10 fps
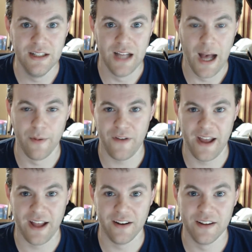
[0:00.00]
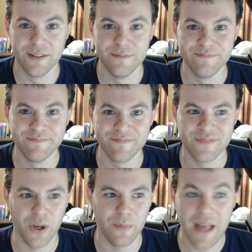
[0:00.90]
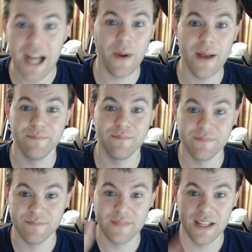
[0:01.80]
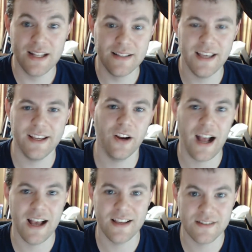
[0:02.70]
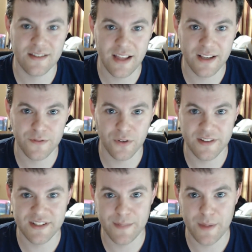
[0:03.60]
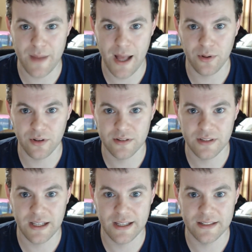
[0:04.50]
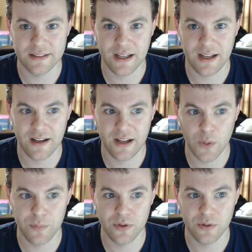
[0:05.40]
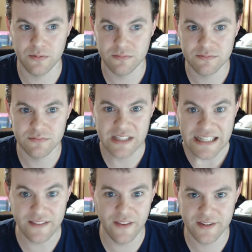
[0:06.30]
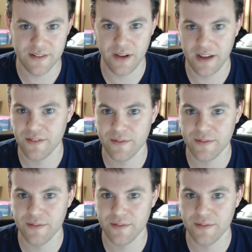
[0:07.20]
a fan. So anyway, take care, guys. Thanks for listening to me babble, and I hope you heed this advice.